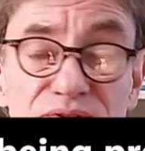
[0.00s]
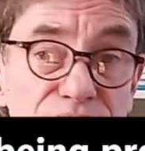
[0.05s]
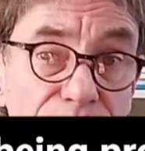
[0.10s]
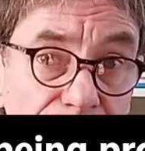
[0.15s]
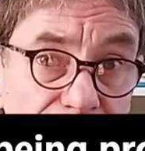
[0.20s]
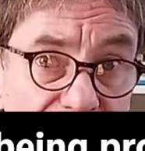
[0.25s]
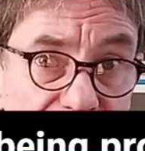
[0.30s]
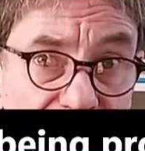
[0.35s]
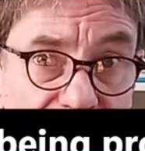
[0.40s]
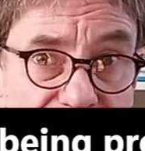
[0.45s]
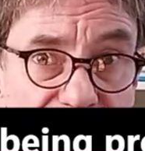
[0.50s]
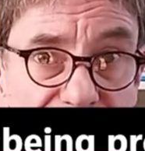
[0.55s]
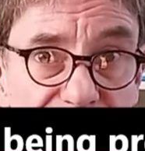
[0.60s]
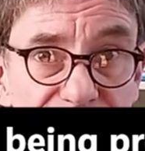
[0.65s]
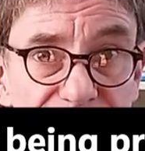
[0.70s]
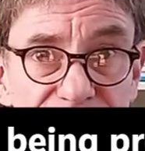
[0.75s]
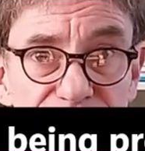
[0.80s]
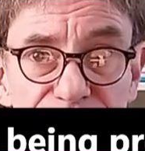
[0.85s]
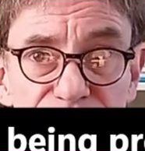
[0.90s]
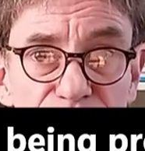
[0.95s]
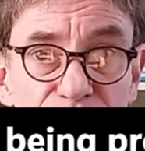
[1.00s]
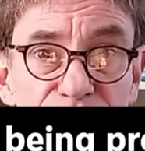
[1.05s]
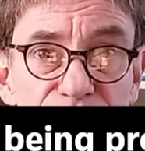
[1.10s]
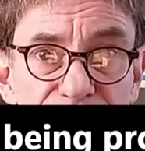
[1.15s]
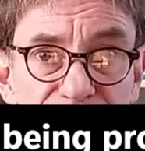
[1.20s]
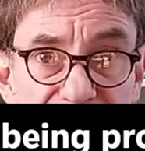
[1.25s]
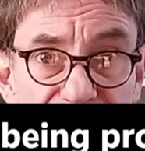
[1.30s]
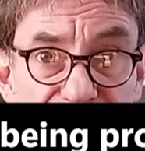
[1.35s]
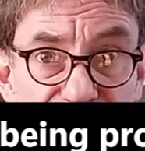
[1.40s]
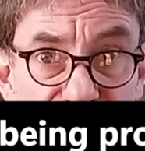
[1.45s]
was a pianist, he was a
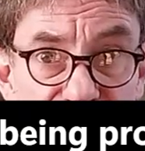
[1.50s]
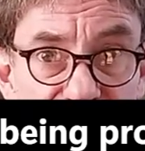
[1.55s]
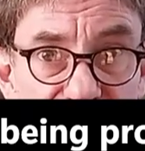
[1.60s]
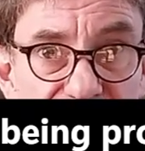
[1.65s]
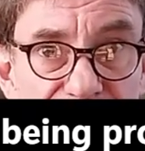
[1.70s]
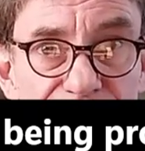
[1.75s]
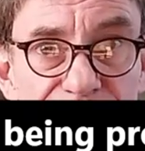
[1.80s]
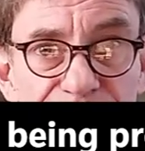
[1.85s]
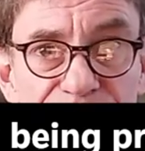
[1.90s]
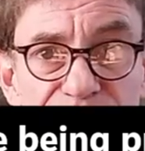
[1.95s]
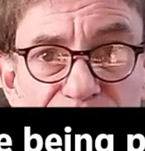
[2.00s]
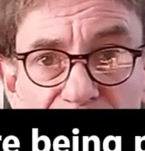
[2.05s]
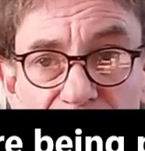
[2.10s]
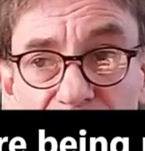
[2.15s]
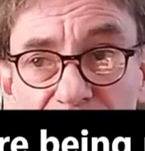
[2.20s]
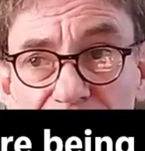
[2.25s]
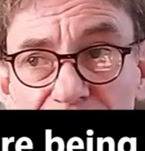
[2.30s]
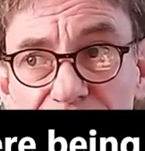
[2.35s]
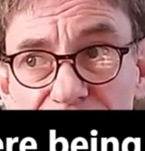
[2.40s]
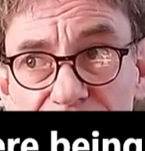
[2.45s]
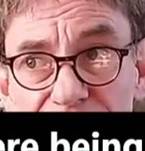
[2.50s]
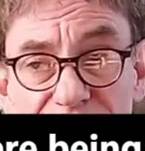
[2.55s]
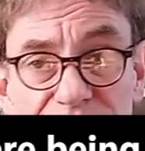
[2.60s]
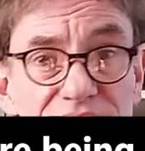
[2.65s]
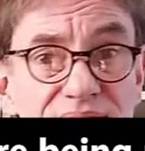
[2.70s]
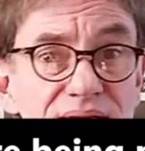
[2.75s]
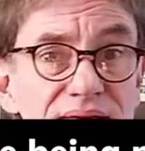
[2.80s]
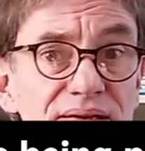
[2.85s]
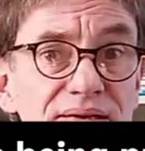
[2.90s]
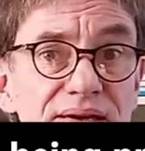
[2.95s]
musician. He had
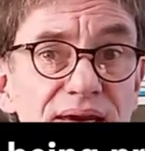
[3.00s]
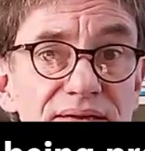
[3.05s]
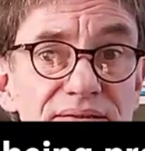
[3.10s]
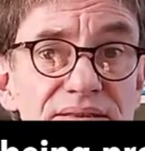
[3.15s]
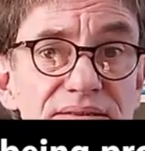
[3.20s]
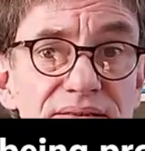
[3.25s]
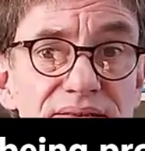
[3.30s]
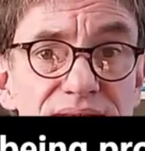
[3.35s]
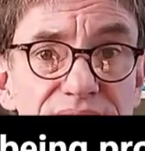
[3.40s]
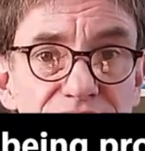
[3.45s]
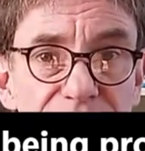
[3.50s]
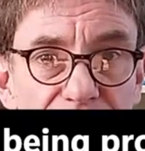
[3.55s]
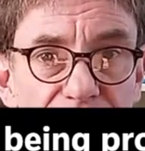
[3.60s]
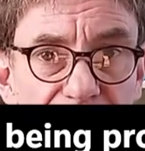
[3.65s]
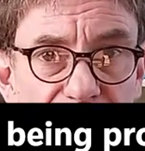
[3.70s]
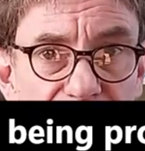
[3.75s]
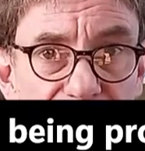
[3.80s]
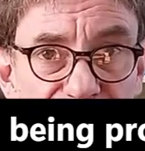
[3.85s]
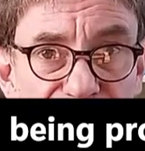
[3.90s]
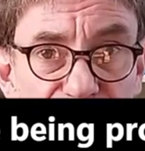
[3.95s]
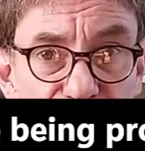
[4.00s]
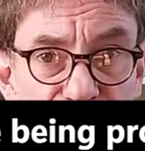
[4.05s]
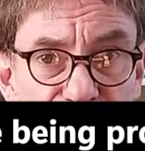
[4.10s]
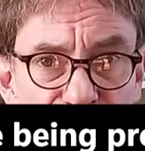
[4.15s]
dedicated his life to